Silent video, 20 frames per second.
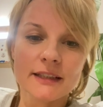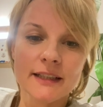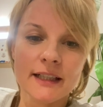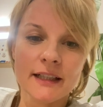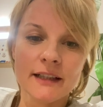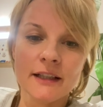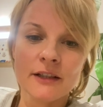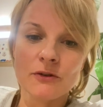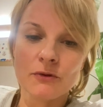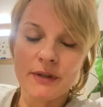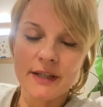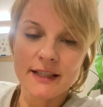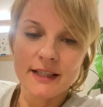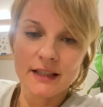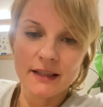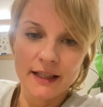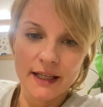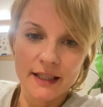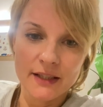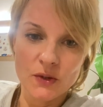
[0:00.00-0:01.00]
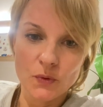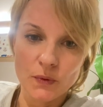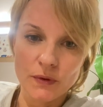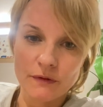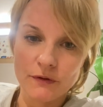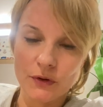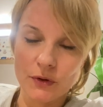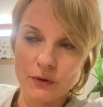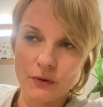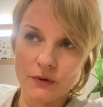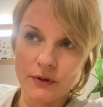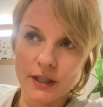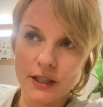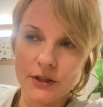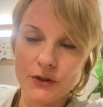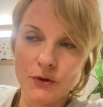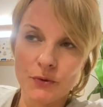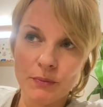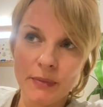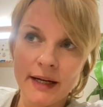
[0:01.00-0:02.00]
that it resonates with you,
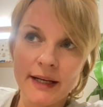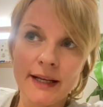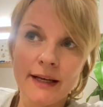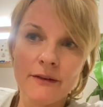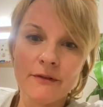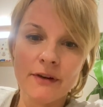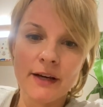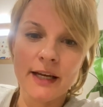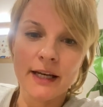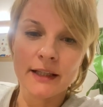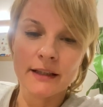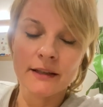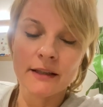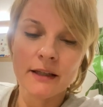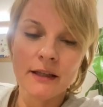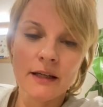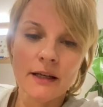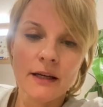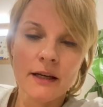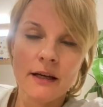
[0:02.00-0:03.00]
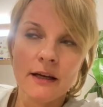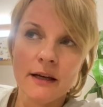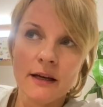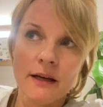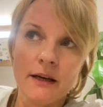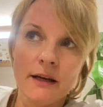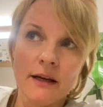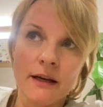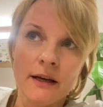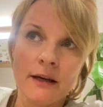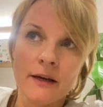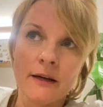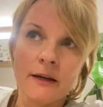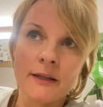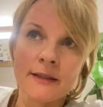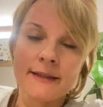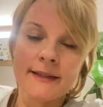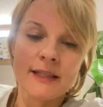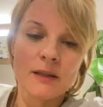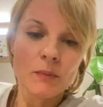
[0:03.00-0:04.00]
that you might have had
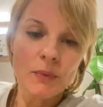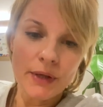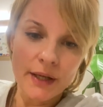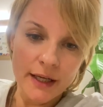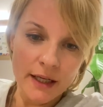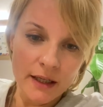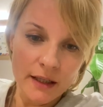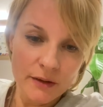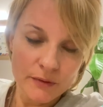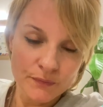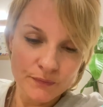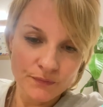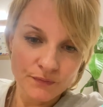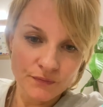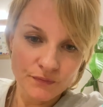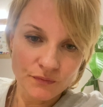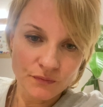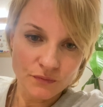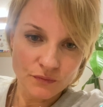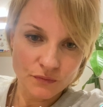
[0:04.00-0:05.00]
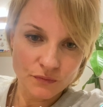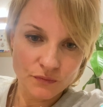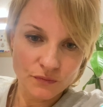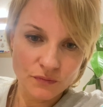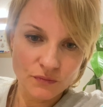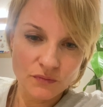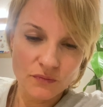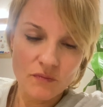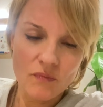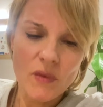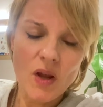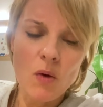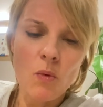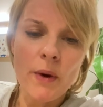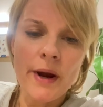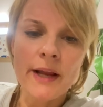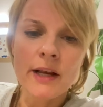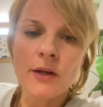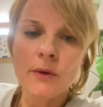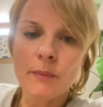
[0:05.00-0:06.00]
a sibling
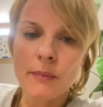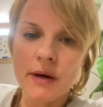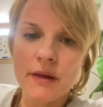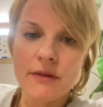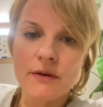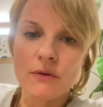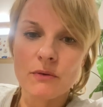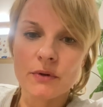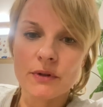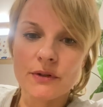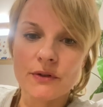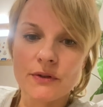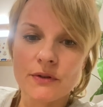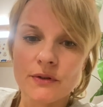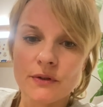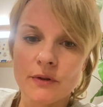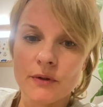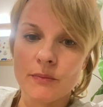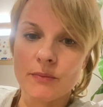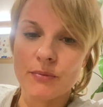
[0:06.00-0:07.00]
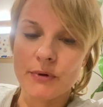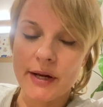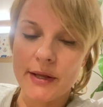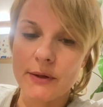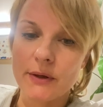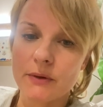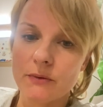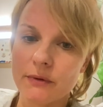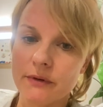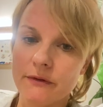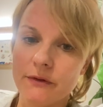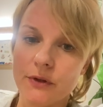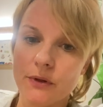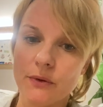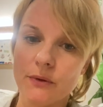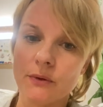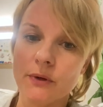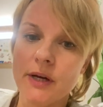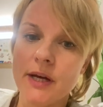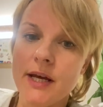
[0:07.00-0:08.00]
while your mother was pregnant with
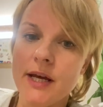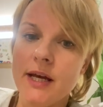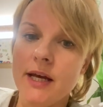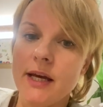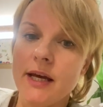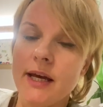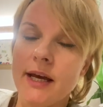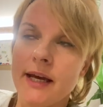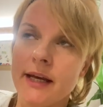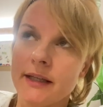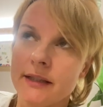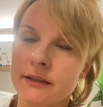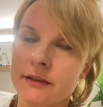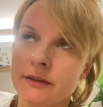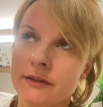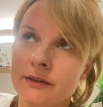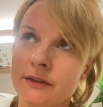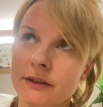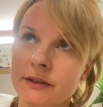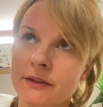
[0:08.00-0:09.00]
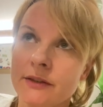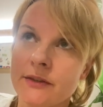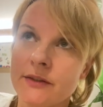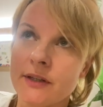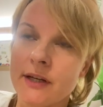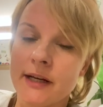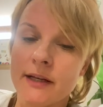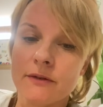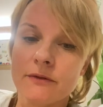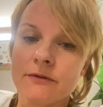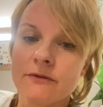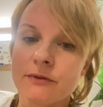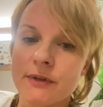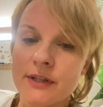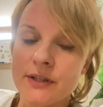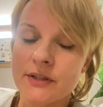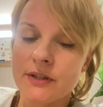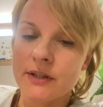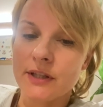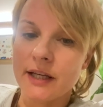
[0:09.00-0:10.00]
you, and this kind of
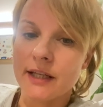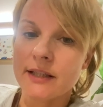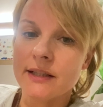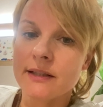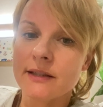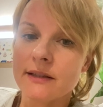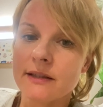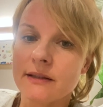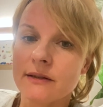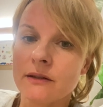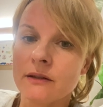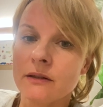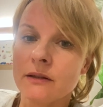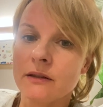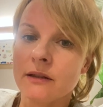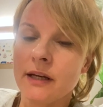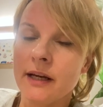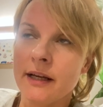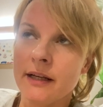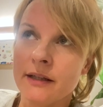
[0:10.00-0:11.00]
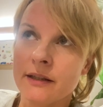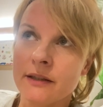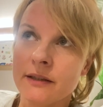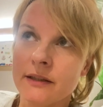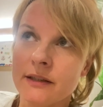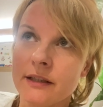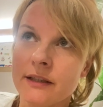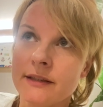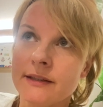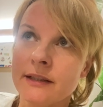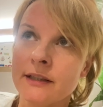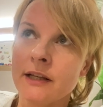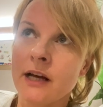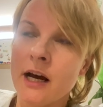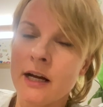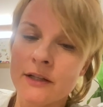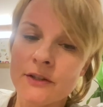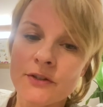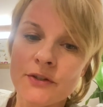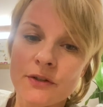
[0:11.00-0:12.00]
resonates, and it's an
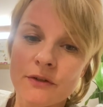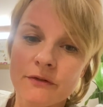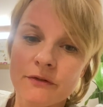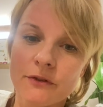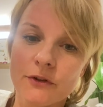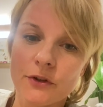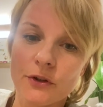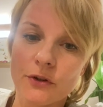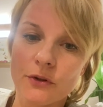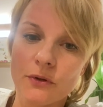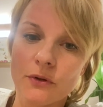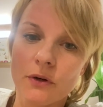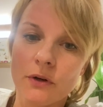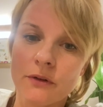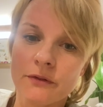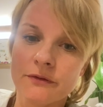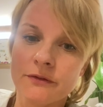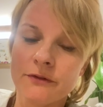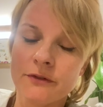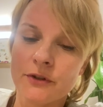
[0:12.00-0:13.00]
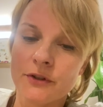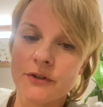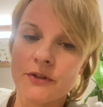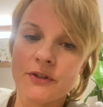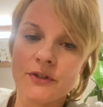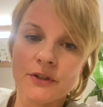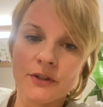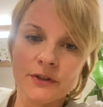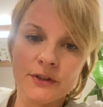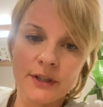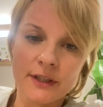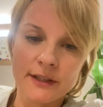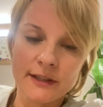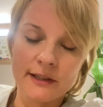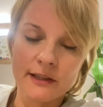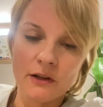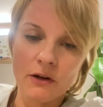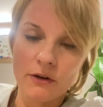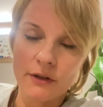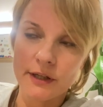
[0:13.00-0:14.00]
answer for you for this
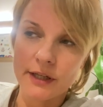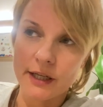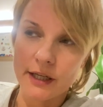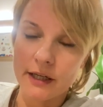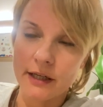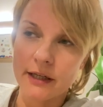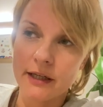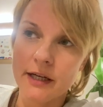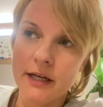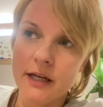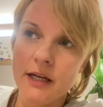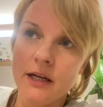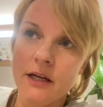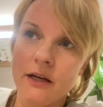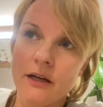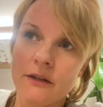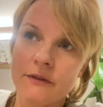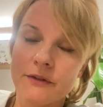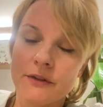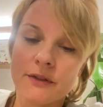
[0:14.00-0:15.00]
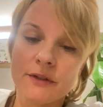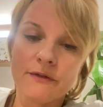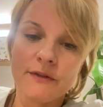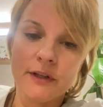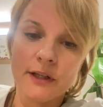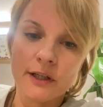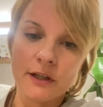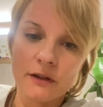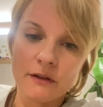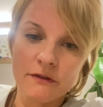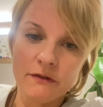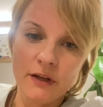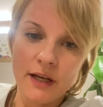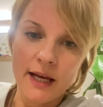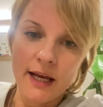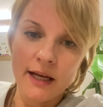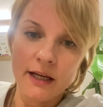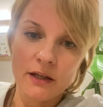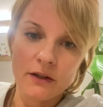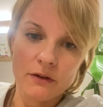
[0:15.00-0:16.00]
intense longing, of this feeling of
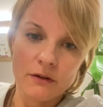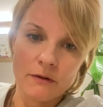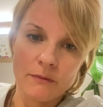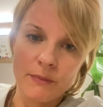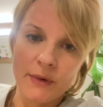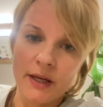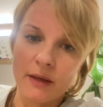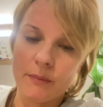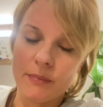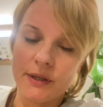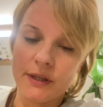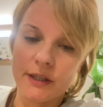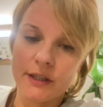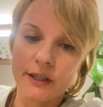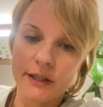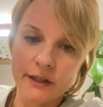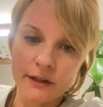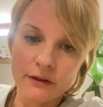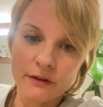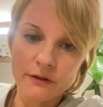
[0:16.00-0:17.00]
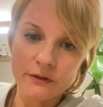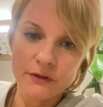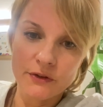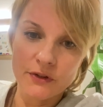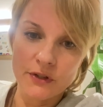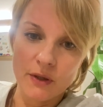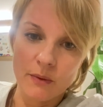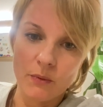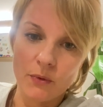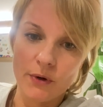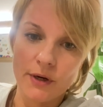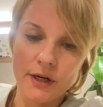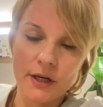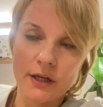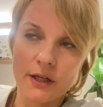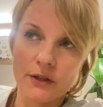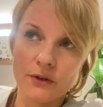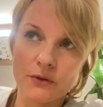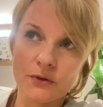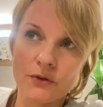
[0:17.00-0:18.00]
lack or maybe guilt
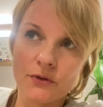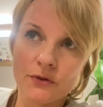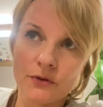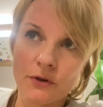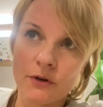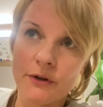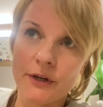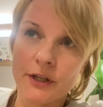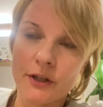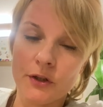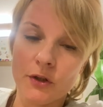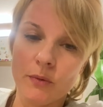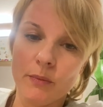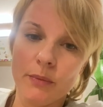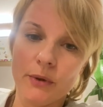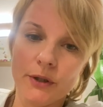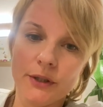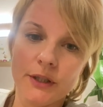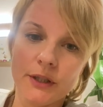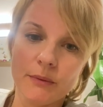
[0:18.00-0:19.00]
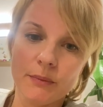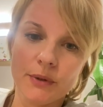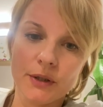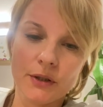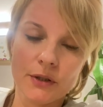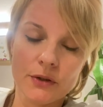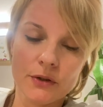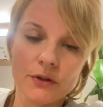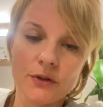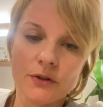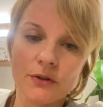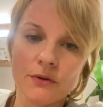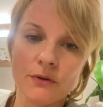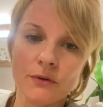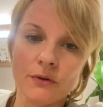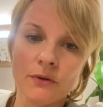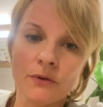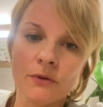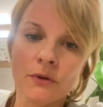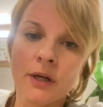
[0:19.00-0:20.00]
somewhere you store in your body because
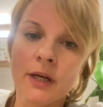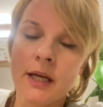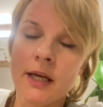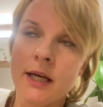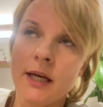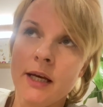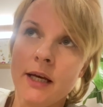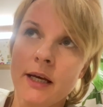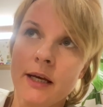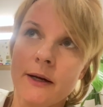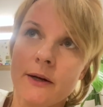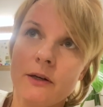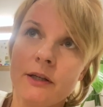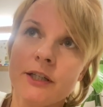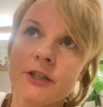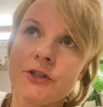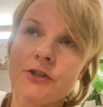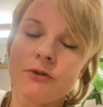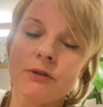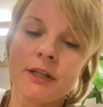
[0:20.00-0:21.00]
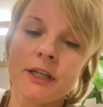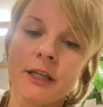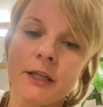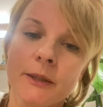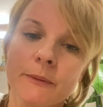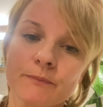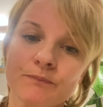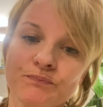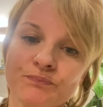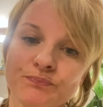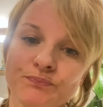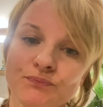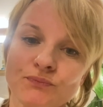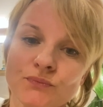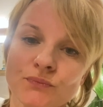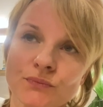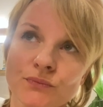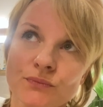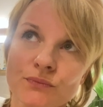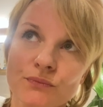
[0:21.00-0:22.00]
you literally
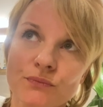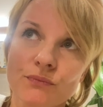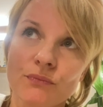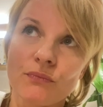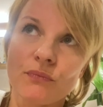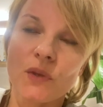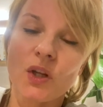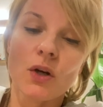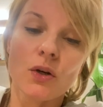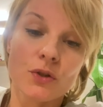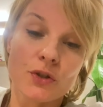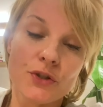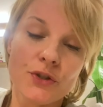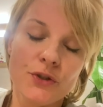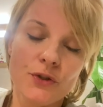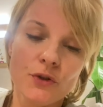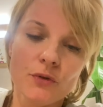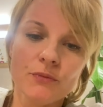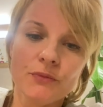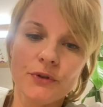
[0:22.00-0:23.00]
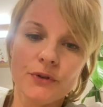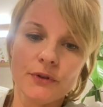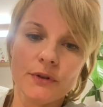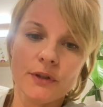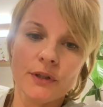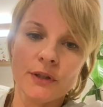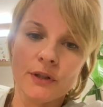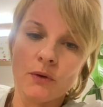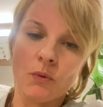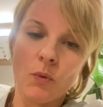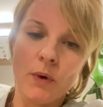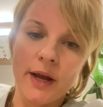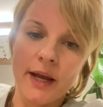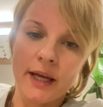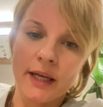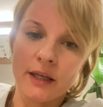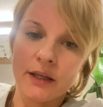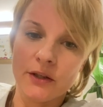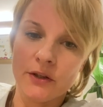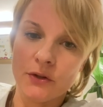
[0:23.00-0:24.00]
consumed in a
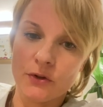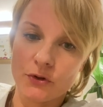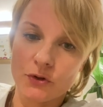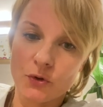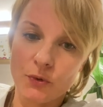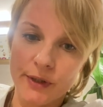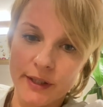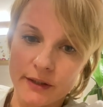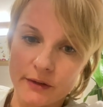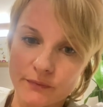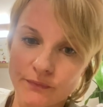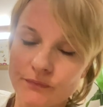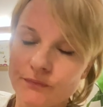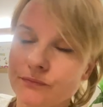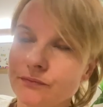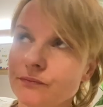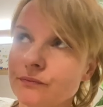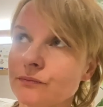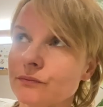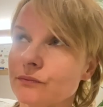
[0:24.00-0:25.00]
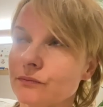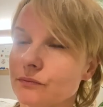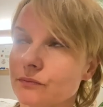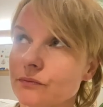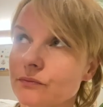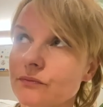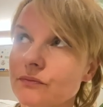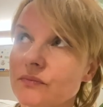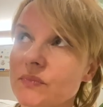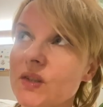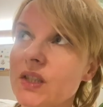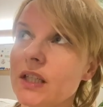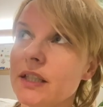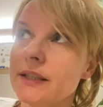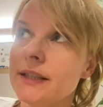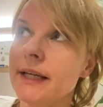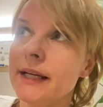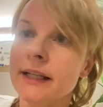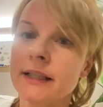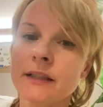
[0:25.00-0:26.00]
way your twin,
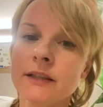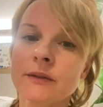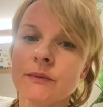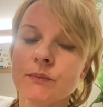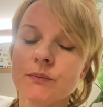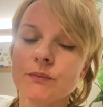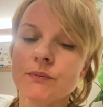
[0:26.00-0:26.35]
then